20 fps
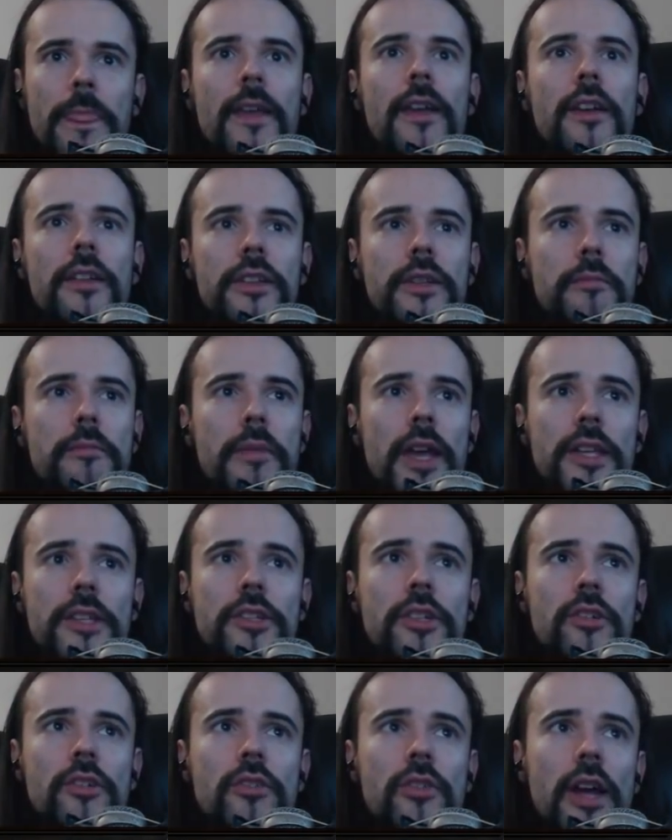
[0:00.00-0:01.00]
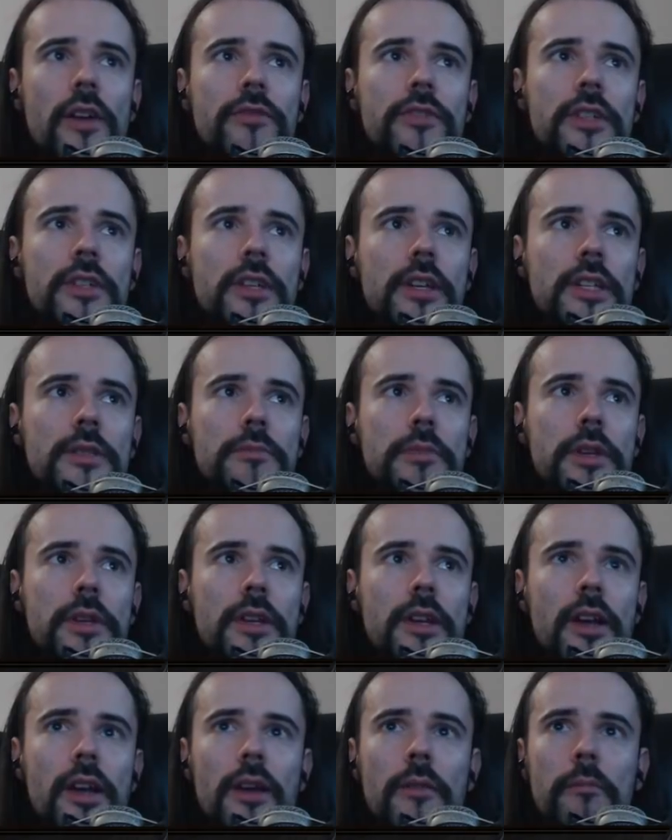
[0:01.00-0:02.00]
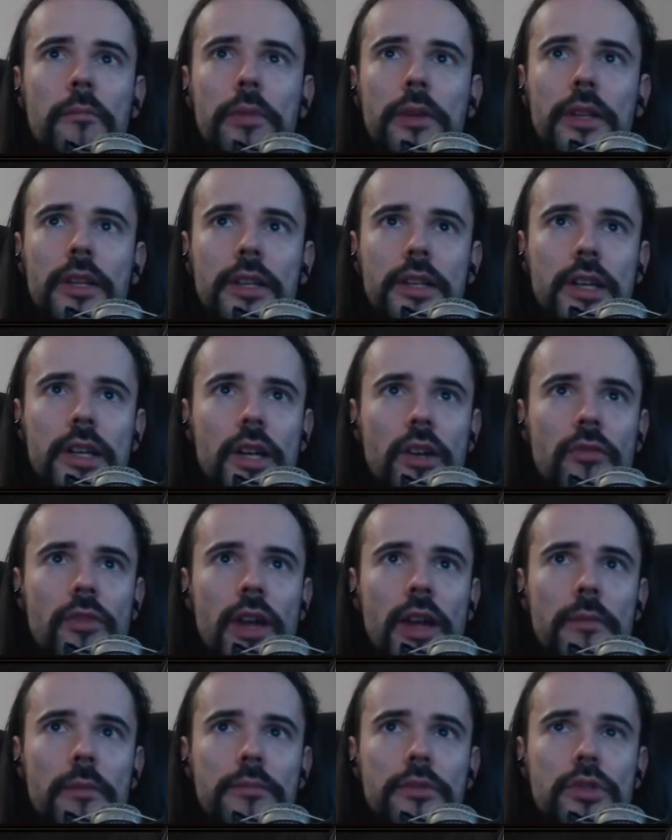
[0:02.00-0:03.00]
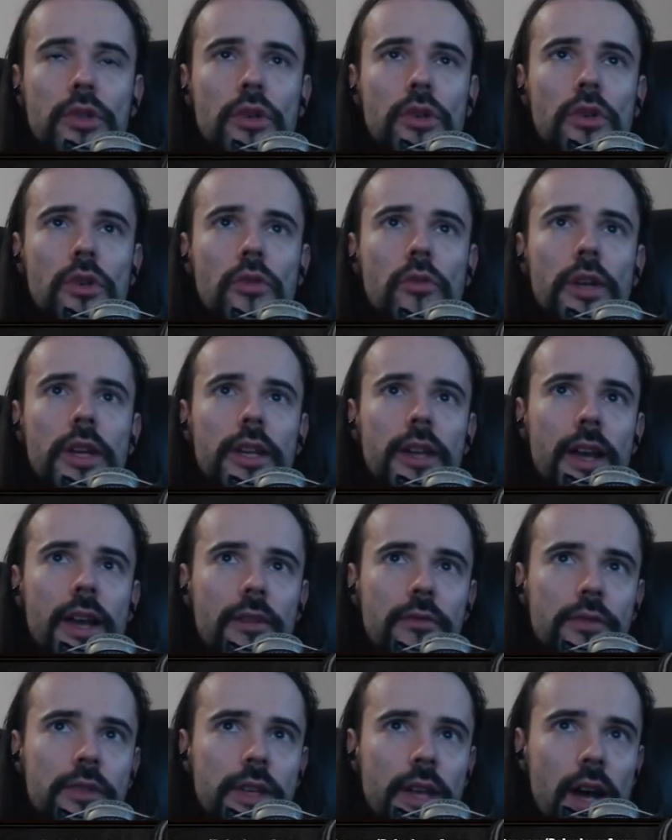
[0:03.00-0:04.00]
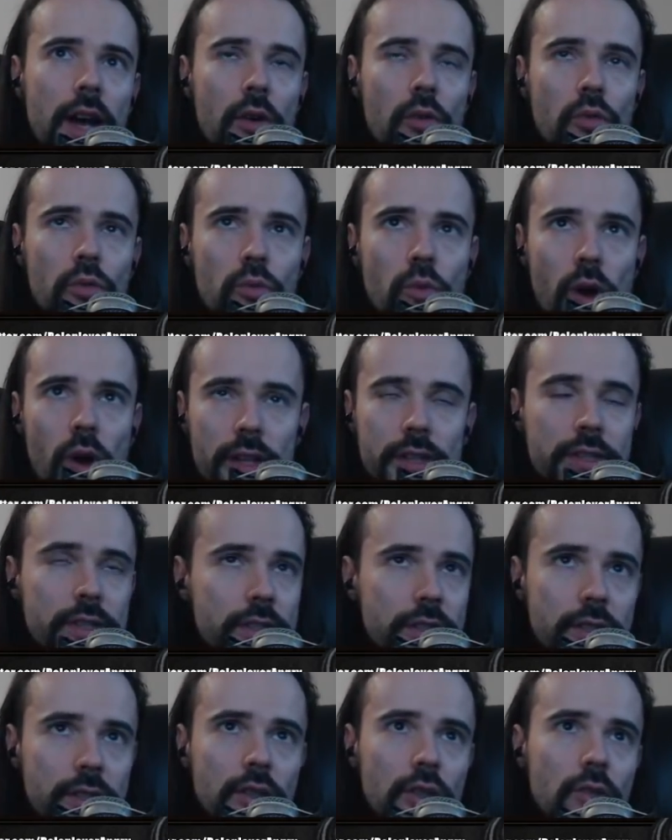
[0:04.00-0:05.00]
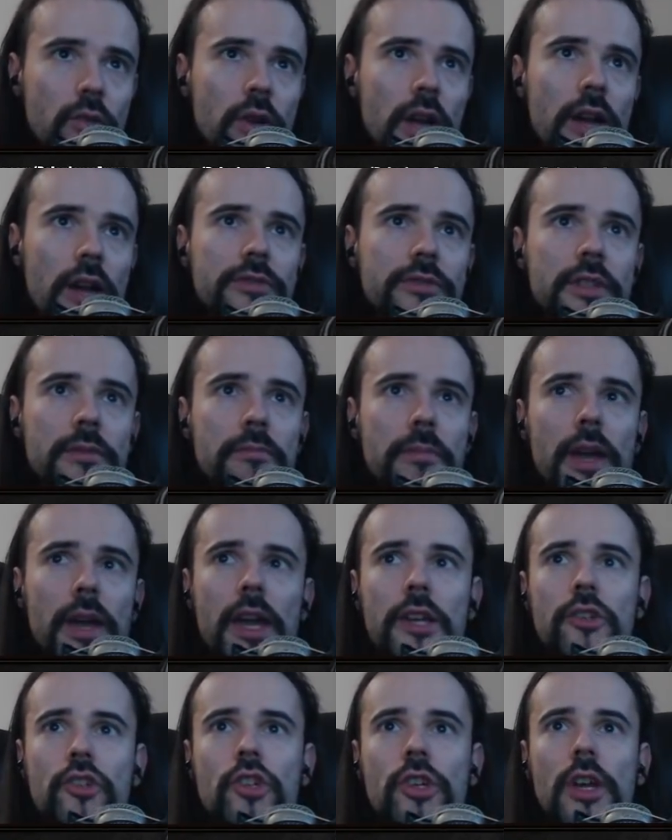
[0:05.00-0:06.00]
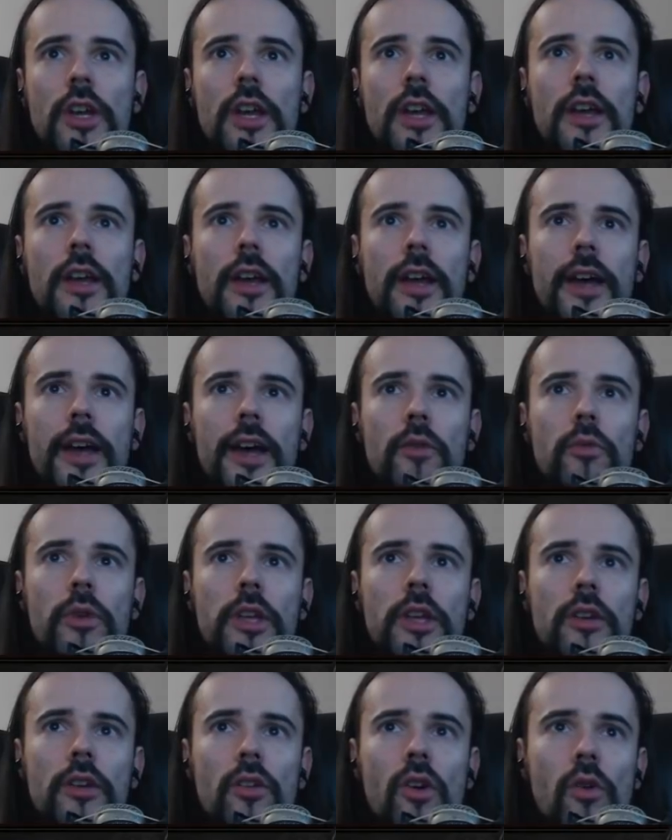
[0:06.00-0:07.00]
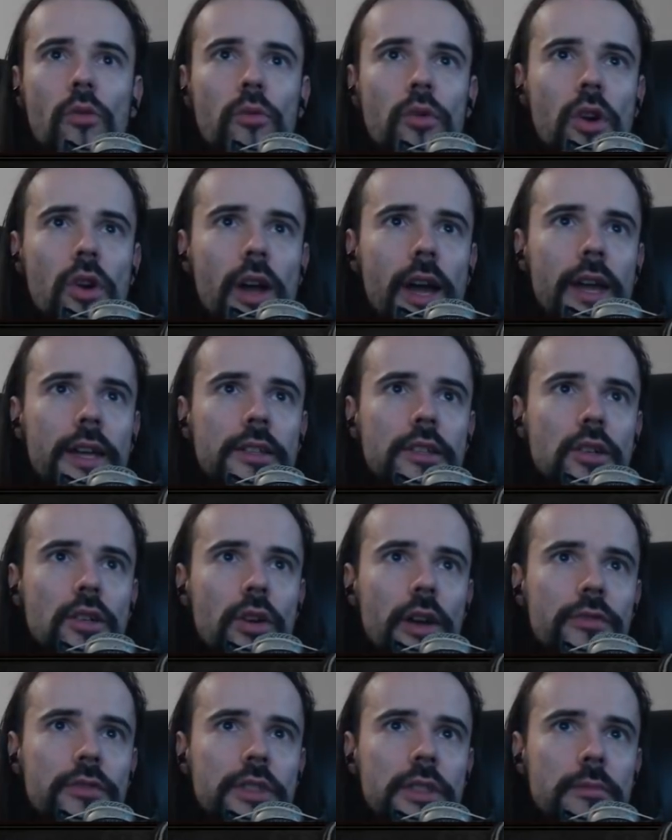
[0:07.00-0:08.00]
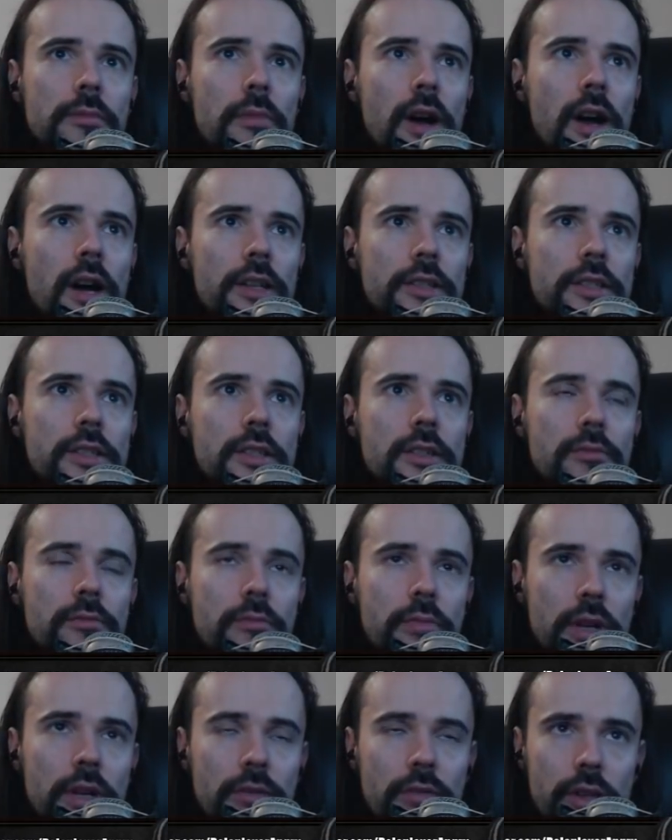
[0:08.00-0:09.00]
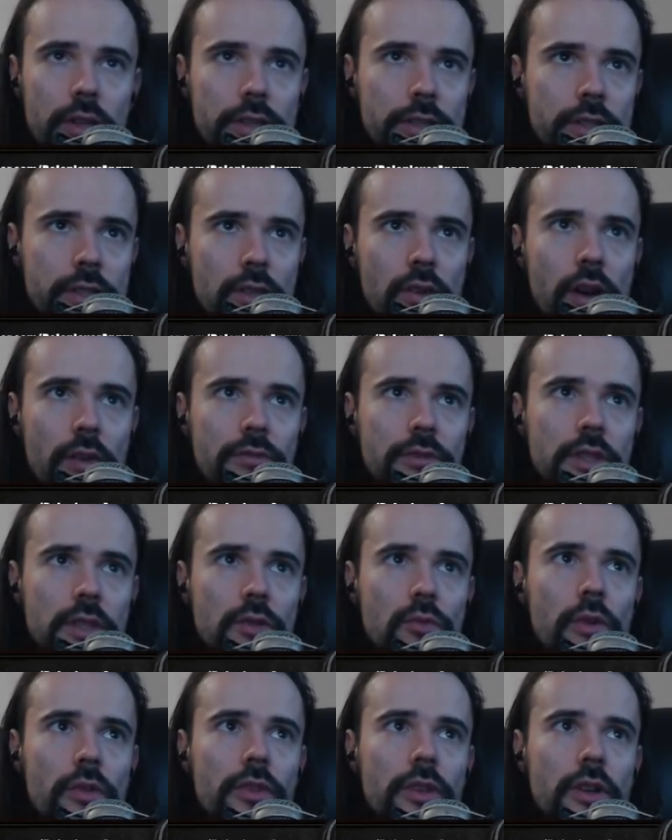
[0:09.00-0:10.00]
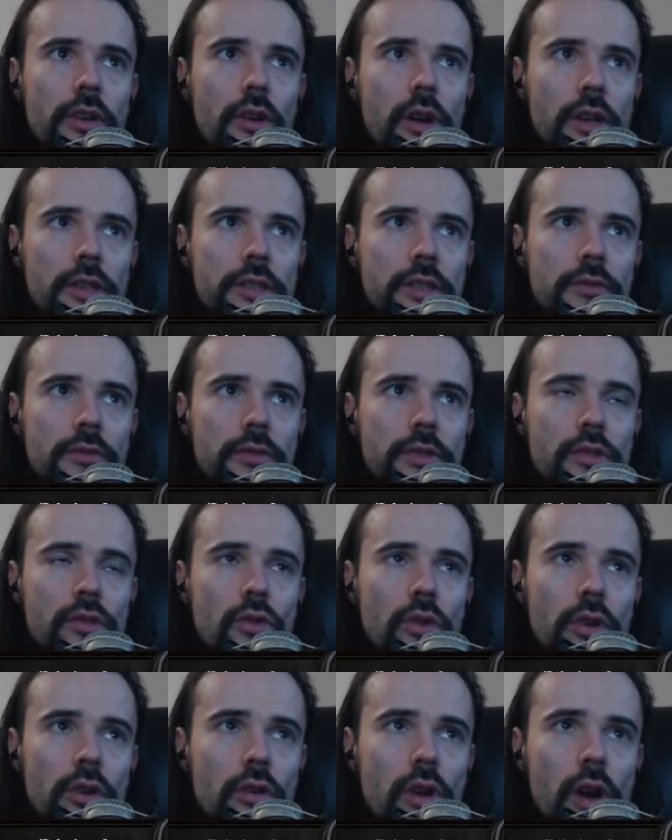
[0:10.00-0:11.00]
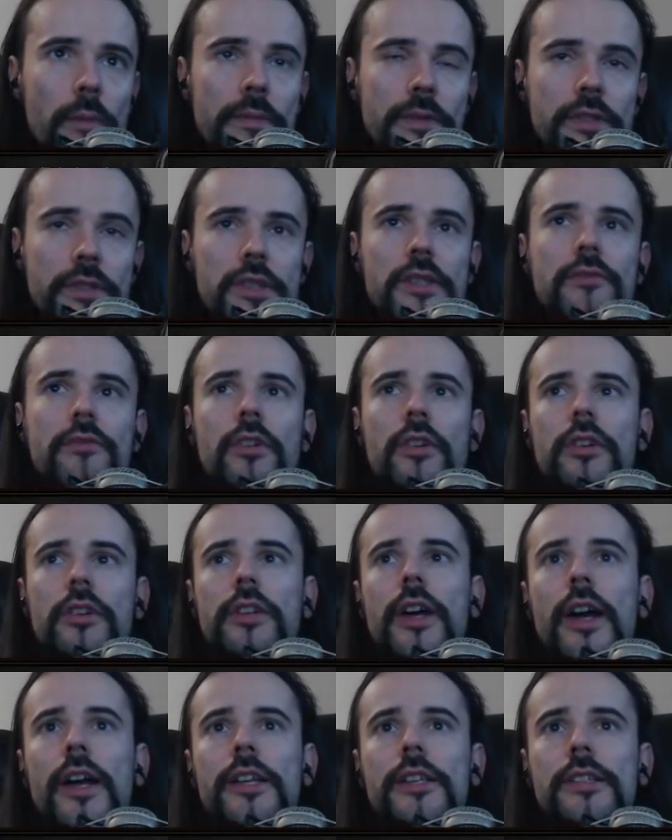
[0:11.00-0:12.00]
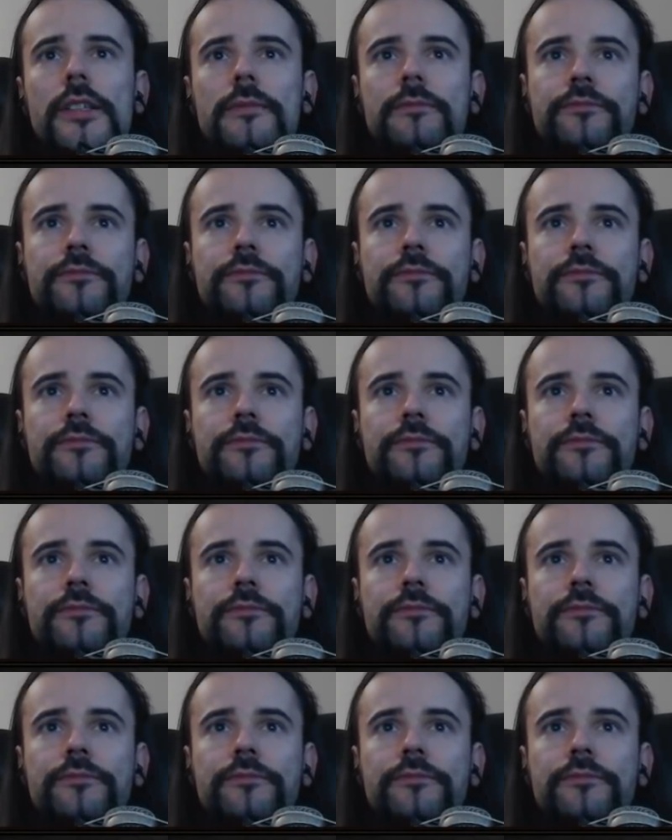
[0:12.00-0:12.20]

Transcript: The master crafting has been completely revamped too. We have now one single crafting bench, and we can override crafting mods previously crafted with the cost of a scoring orb. This is very nice.